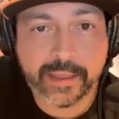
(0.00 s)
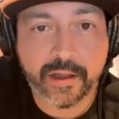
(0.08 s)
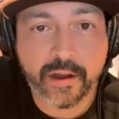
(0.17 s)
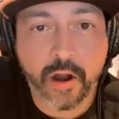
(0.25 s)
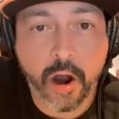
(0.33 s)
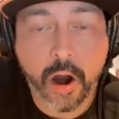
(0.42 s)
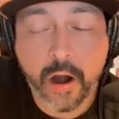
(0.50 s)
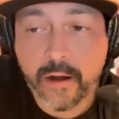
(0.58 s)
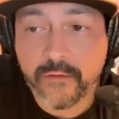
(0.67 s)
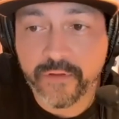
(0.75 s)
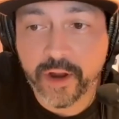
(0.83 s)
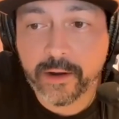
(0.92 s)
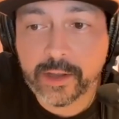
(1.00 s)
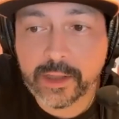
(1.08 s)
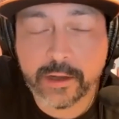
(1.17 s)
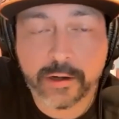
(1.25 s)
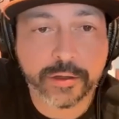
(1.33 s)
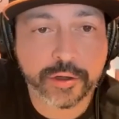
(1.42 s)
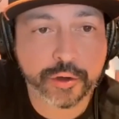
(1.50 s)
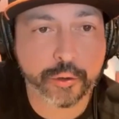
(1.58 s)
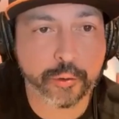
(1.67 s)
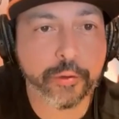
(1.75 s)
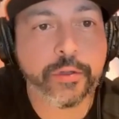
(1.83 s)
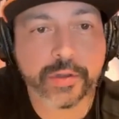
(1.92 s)
There are very little
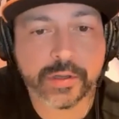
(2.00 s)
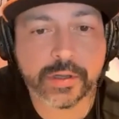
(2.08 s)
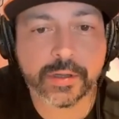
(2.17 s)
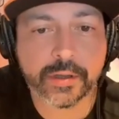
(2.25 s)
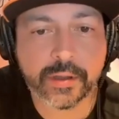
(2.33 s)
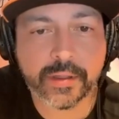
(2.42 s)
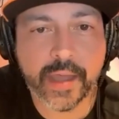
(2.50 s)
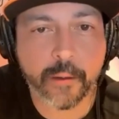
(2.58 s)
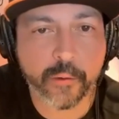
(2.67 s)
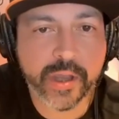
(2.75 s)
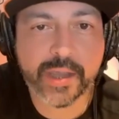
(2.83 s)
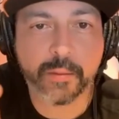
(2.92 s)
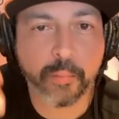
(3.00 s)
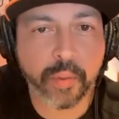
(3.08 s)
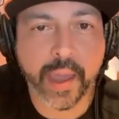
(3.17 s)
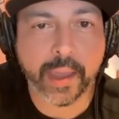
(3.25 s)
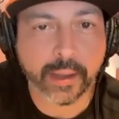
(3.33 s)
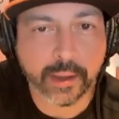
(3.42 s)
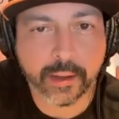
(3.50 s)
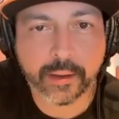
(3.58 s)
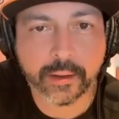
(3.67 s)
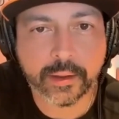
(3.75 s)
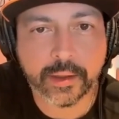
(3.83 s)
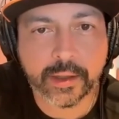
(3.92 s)
truths that we could bank.
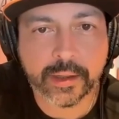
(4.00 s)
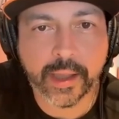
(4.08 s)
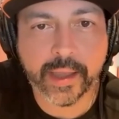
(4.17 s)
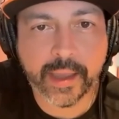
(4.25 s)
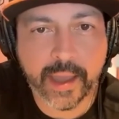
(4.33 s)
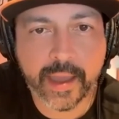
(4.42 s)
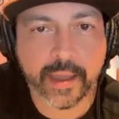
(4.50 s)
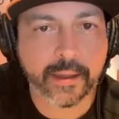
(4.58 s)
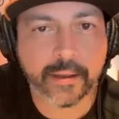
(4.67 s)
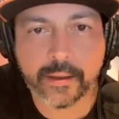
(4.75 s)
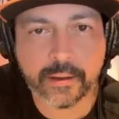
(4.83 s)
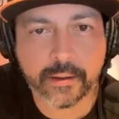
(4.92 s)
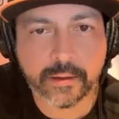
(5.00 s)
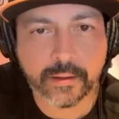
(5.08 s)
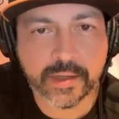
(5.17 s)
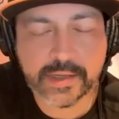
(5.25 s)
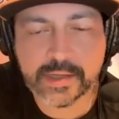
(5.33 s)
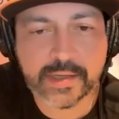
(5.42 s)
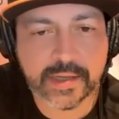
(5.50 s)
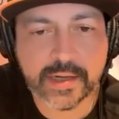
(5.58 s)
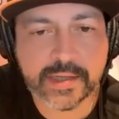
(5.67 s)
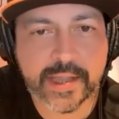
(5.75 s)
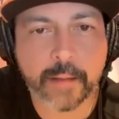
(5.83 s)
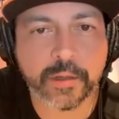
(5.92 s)
Like, hey, this is an
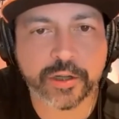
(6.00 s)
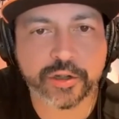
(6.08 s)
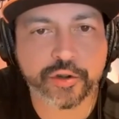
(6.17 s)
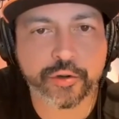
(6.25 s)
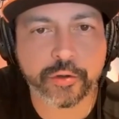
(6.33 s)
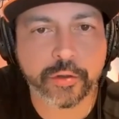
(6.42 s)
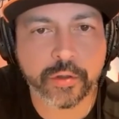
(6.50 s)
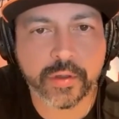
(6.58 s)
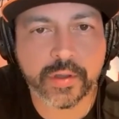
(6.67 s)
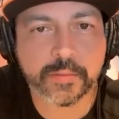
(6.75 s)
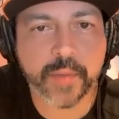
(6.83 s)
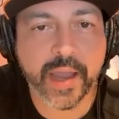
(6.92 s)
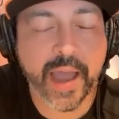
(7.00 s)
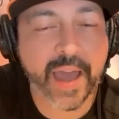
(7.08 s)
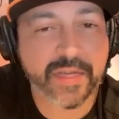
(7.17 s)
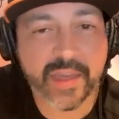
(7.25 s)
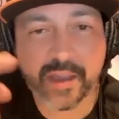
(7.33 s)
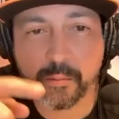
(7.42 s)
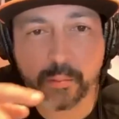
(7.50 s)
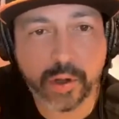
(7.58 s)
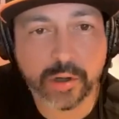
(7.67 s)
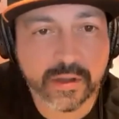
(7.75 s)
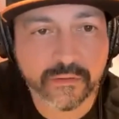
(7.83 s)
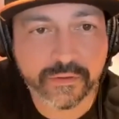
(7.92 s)
established truth. This is bang. I think
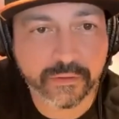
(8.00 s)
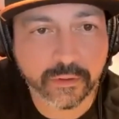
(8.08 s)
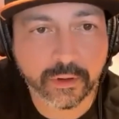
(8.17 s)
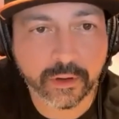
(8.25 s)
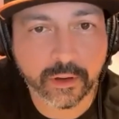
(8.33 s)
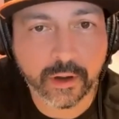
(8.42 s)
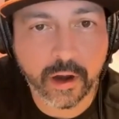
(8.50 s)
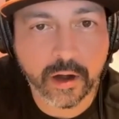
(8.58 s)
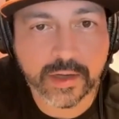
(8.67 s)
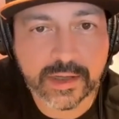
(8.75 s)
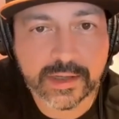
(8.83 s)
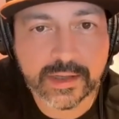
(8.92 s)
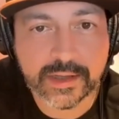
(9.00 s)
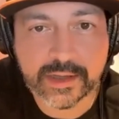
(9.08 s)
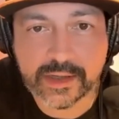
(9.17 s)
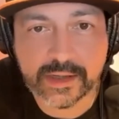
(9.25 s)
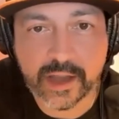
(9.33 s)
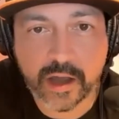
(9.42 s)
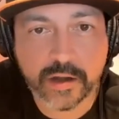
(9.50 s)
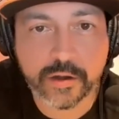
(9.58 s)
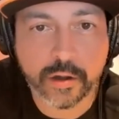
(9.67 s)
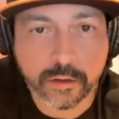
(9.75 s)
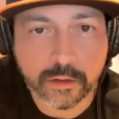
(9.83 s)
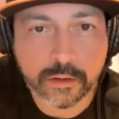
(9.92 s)
most of our existence is
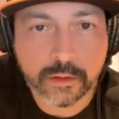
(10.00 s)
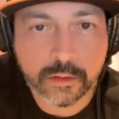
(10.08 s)
unknown.